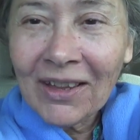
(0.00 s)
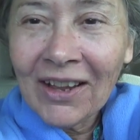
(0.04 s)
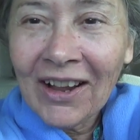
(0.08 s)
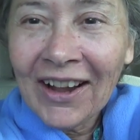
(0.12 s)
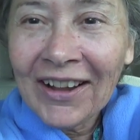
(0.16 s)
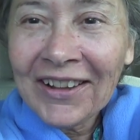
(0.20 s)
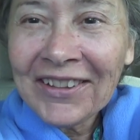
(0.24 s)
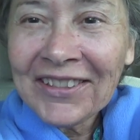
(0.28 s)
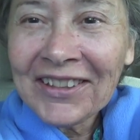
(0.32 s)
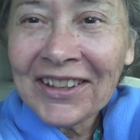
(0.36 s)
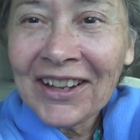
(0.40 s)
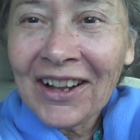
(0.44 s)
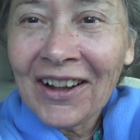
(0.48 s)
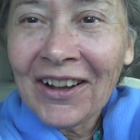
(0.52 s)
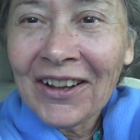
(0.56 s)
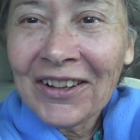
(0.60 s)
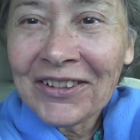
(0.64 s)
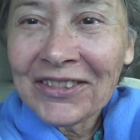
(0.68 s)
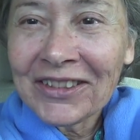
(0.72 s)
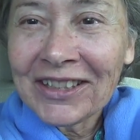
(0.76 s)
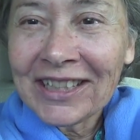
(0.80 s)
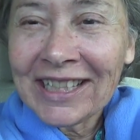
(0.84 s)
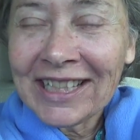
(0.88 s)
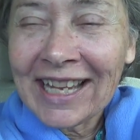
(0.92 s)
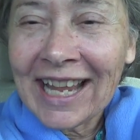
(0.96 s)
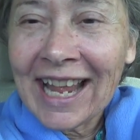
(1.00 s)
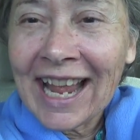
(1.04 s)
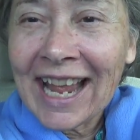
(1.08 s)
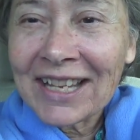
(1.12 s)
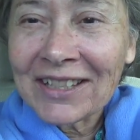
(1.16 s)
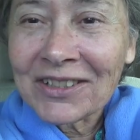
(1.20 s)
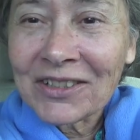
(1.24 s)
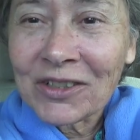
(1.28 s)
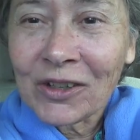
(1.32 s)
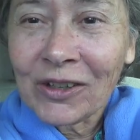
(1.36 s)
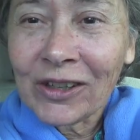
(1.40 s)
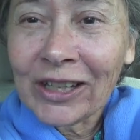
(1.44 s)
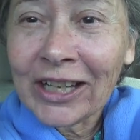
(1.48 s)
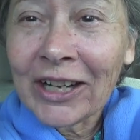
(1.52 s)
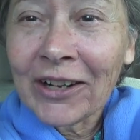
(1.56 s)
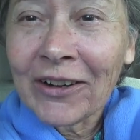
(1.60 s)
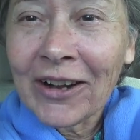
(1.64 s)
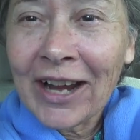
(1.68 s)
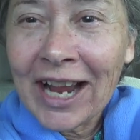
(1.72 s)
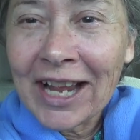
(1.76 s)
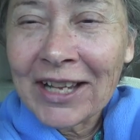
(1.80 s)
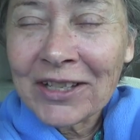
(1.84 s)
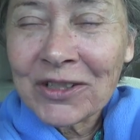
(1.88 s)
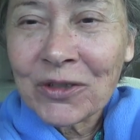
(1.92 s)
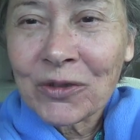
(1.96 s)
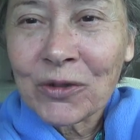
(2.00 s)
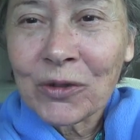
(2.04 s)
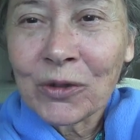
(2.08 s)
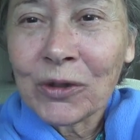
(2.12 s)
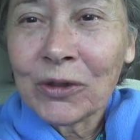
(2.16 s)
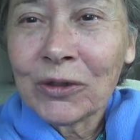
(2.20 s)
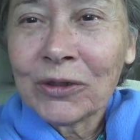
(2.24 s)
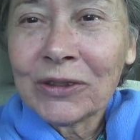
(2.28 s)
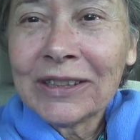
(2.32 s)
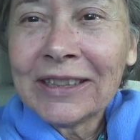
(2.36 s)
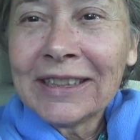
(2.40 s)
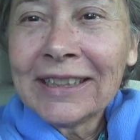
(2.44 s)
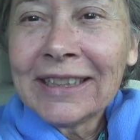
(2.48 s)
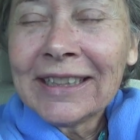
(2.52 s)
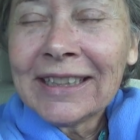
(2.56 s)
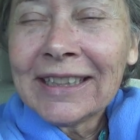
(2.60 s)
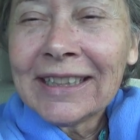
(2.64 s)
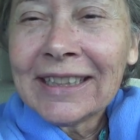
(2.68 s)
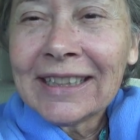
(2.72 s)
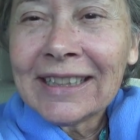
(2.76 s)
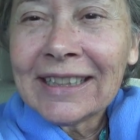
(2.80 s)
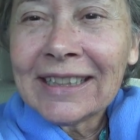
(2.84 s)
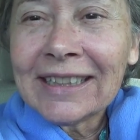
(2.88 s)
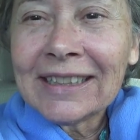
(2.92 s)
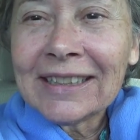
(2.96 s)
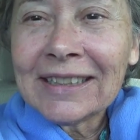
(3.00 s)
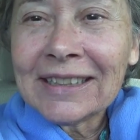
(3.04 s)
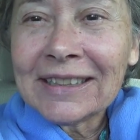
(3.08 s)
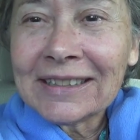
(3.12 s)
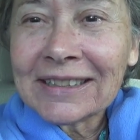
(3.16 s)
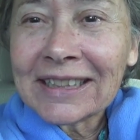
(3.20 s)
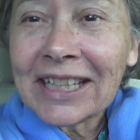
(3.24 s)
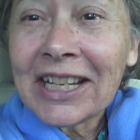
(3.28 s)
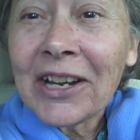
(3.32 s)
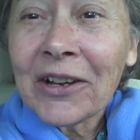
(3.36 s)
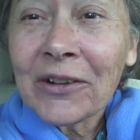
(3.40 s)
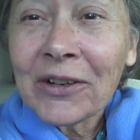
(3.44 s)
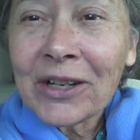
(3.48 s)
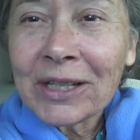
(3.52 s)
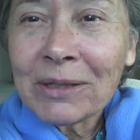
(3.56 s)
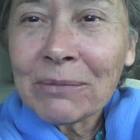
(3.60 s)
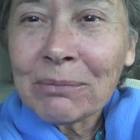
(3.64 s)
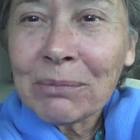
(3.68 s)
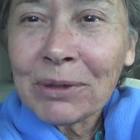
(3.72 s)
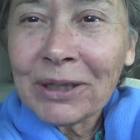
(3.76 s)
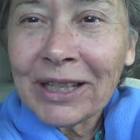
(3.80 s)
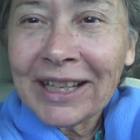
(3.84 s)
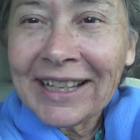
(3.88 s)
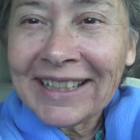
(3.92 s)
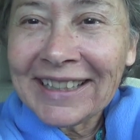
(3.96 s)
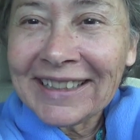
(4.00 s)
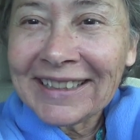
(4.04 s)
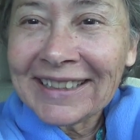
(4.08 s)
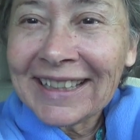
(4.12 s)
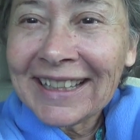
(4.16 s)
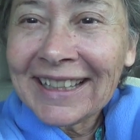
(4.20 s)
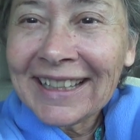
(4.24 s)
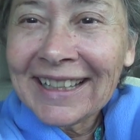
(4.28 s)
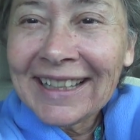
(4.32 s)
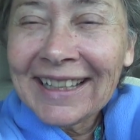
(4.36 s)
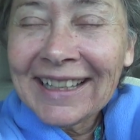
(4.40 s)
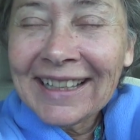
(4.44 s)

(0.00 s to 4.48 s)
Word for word: on on the as astral uh, hearing plane